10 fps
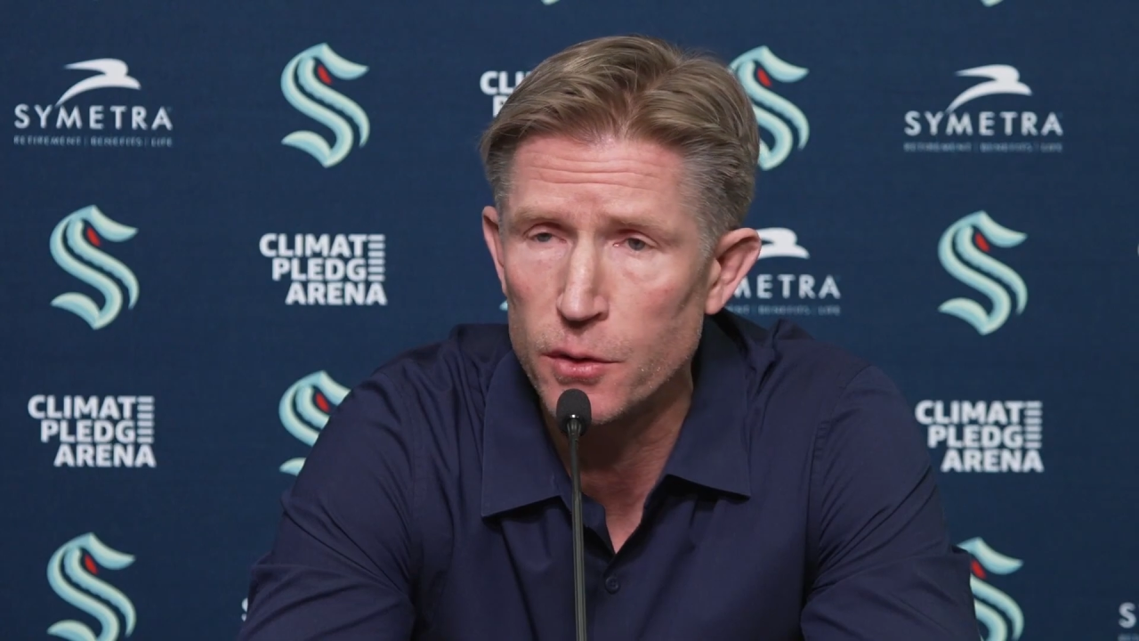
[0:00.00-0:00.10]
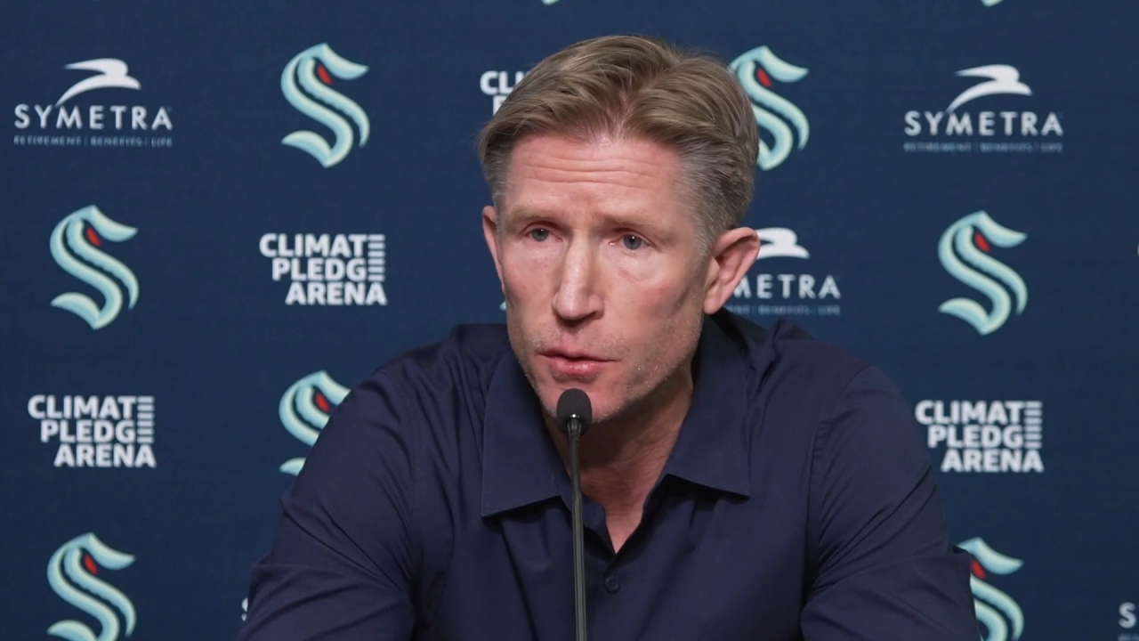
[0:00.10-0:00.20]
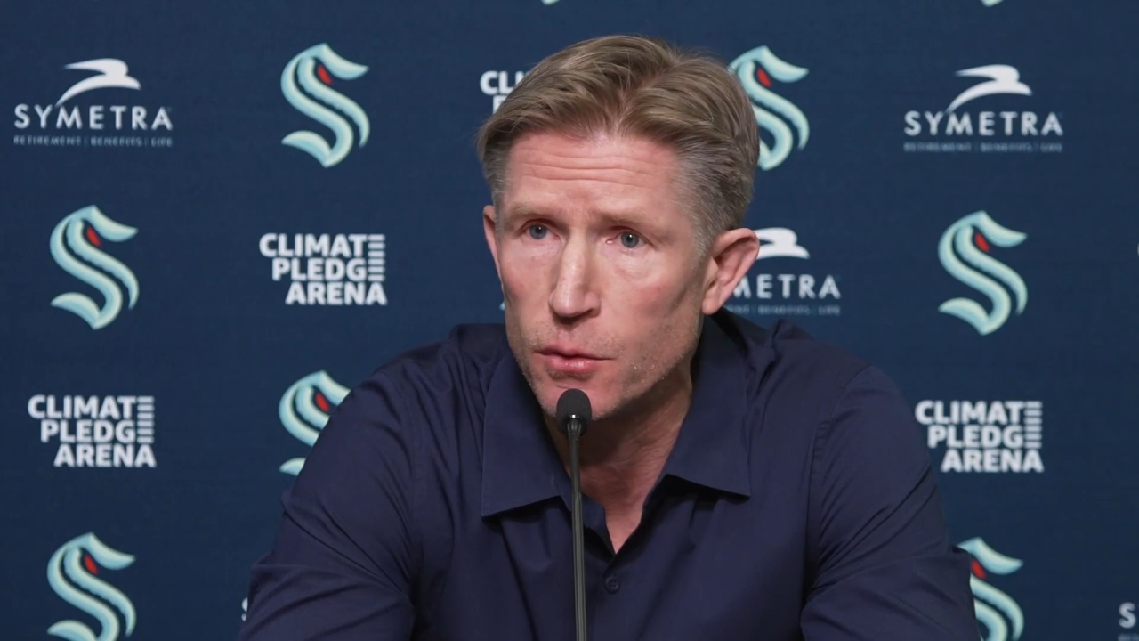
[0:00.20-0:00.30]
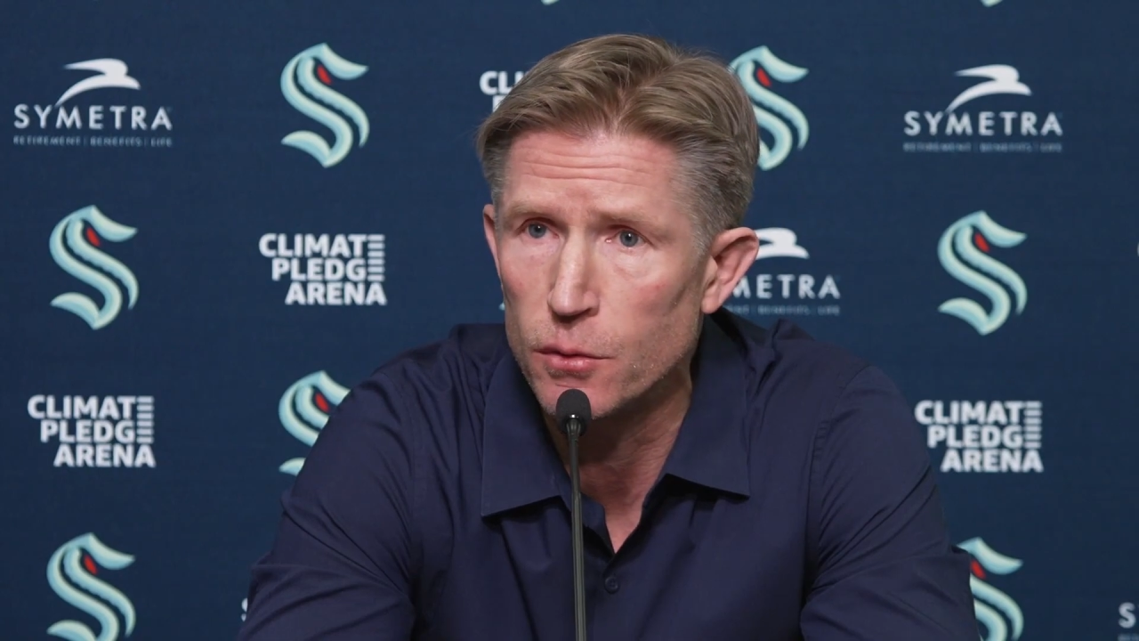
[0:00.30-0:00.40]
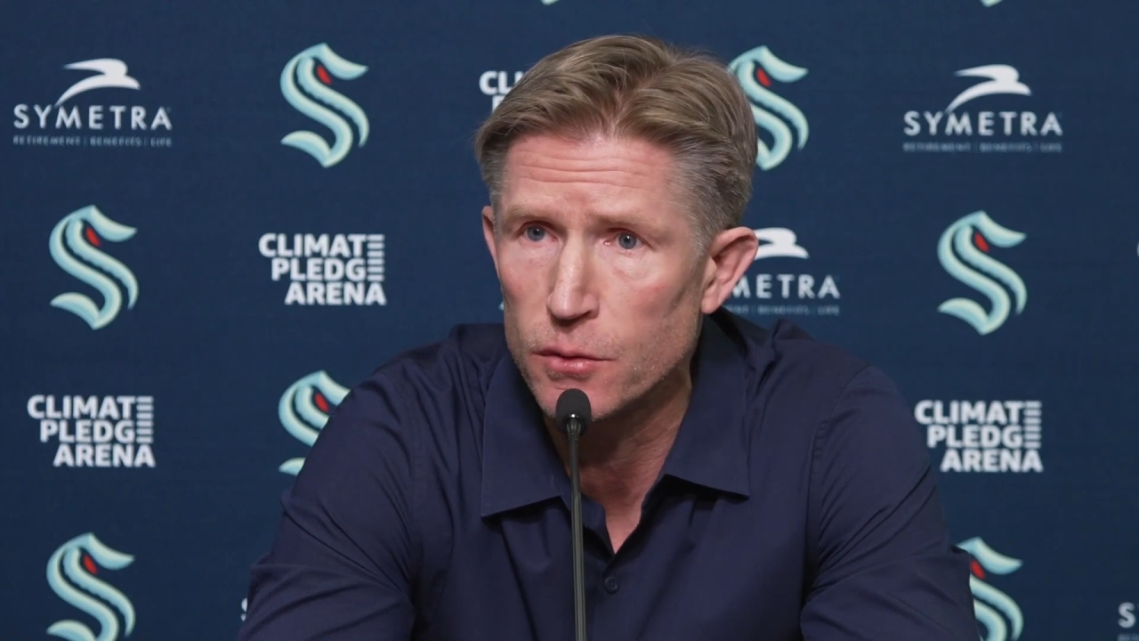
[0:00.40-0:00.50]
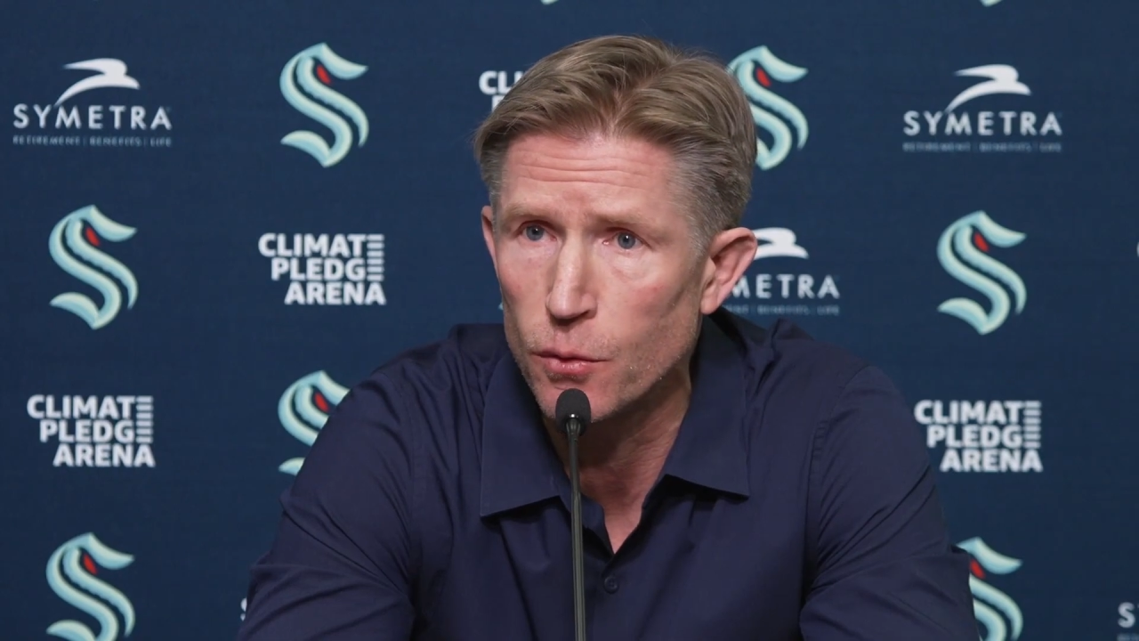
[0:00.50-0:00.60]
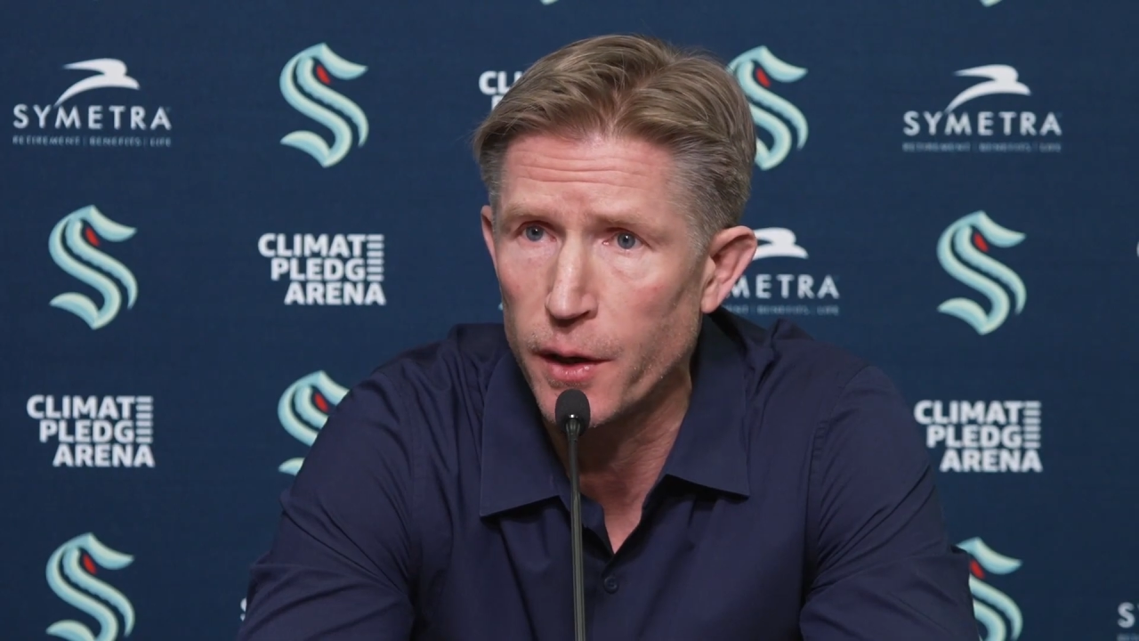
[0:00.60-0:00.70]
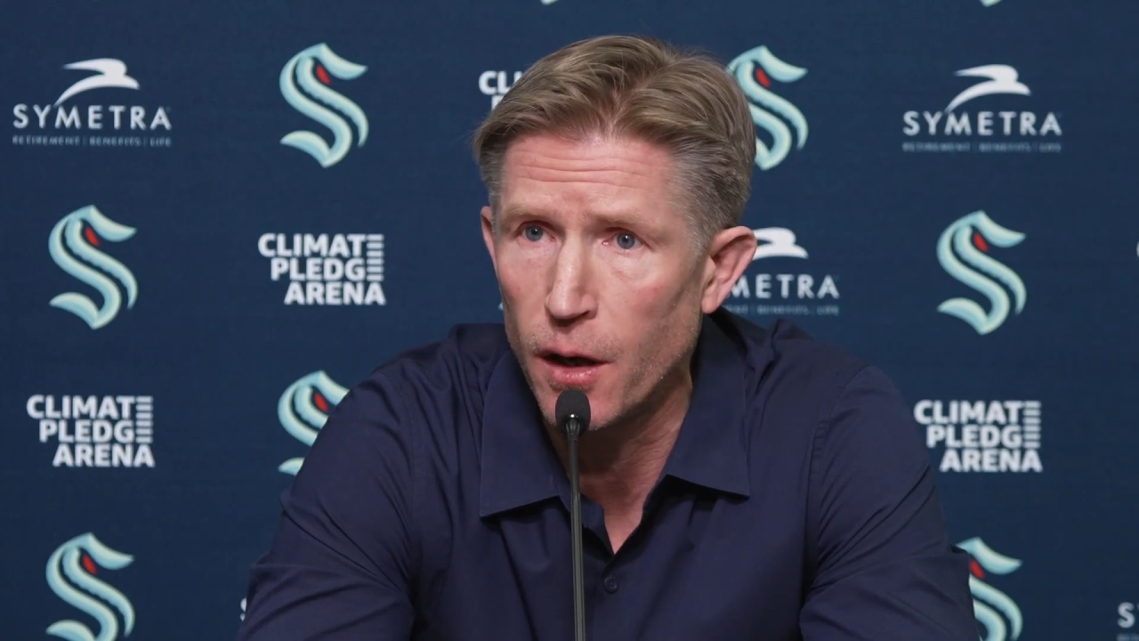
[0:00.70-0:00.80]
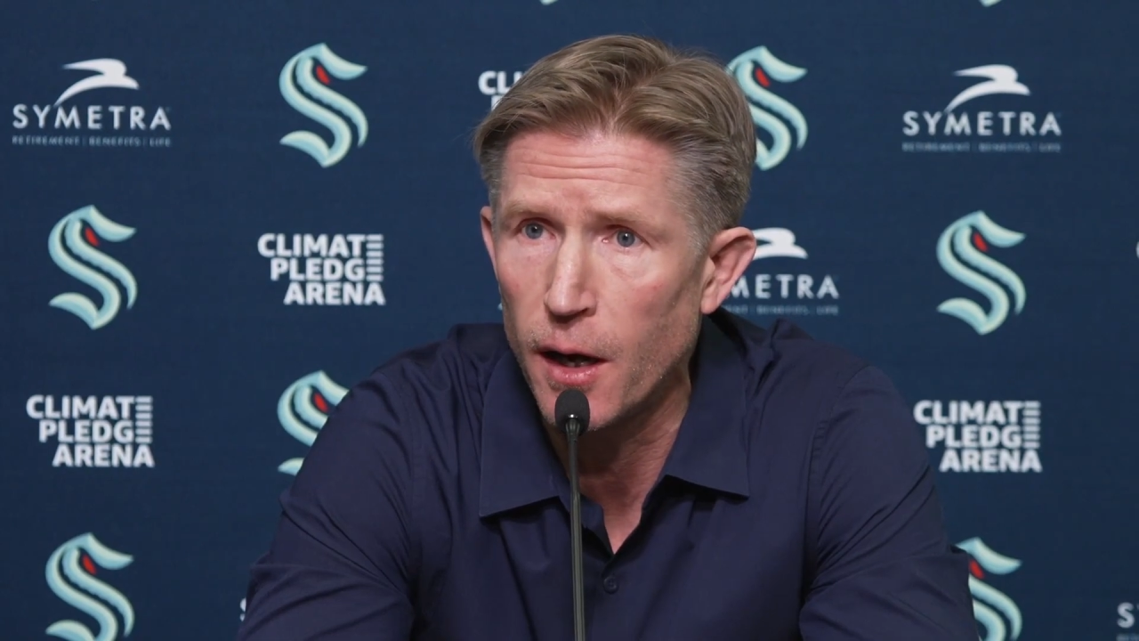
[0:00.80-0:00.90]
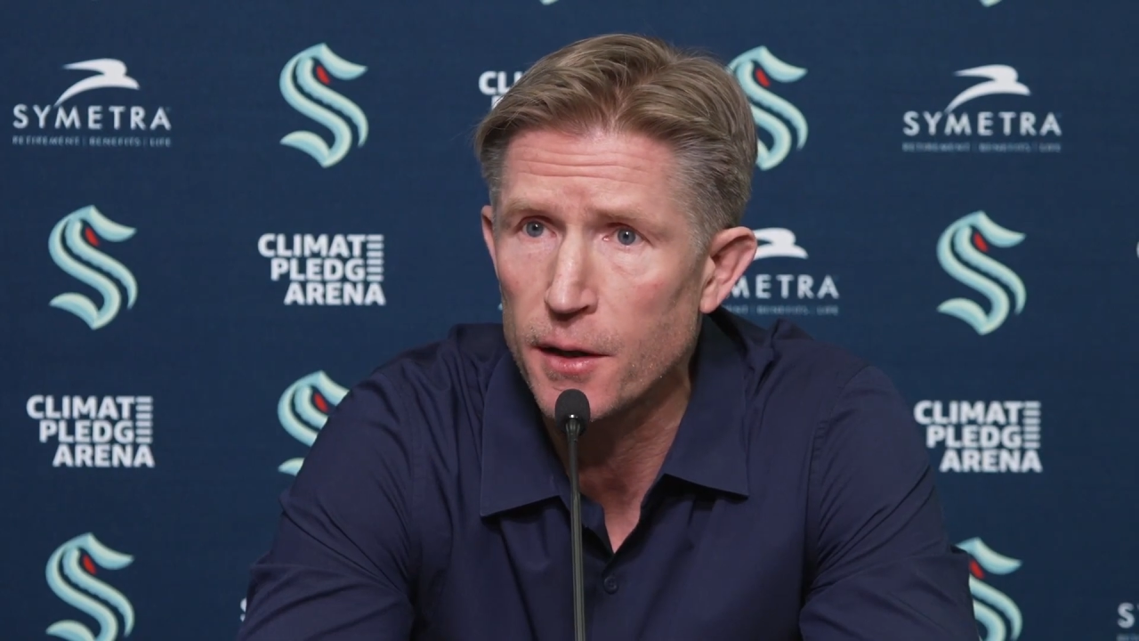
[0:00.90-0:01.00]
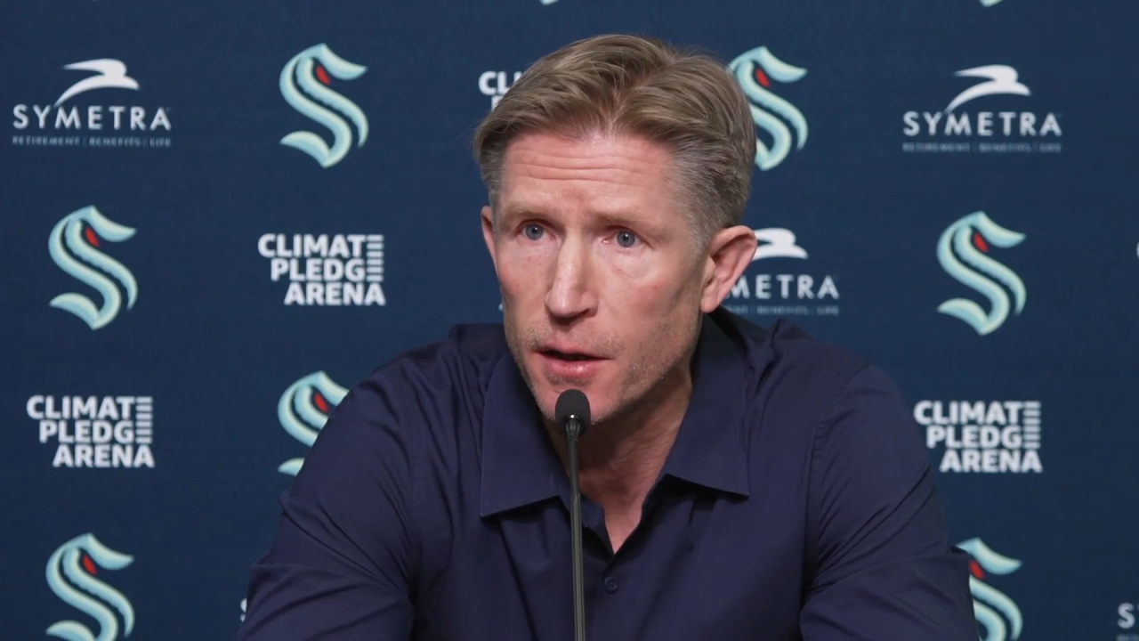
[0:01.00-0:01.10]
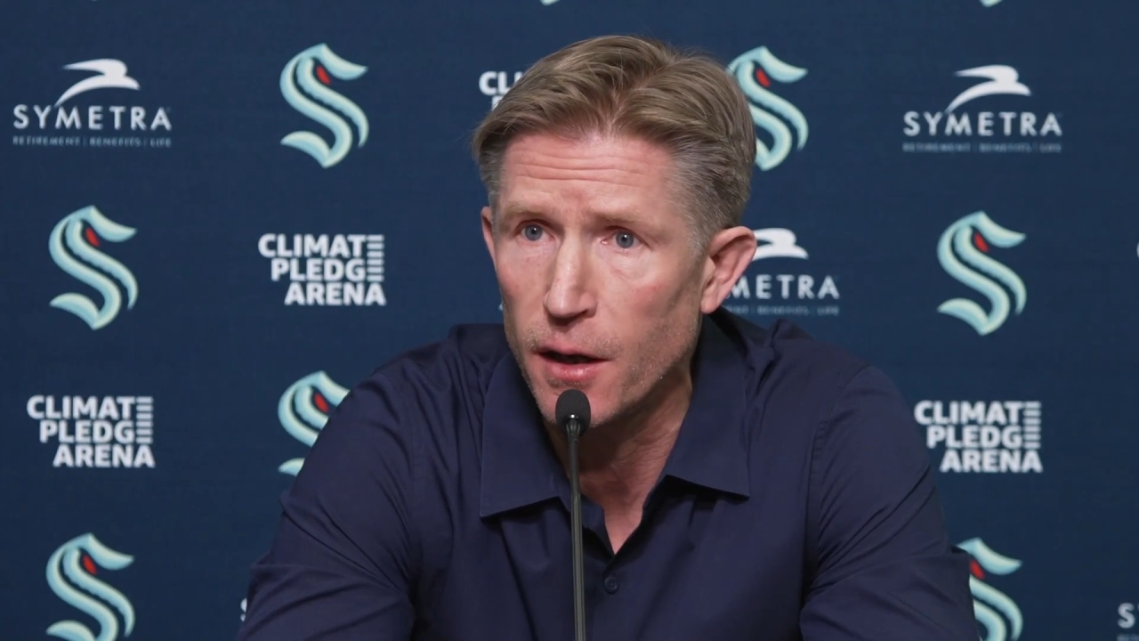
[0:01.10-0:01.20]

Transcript: to to win a hockey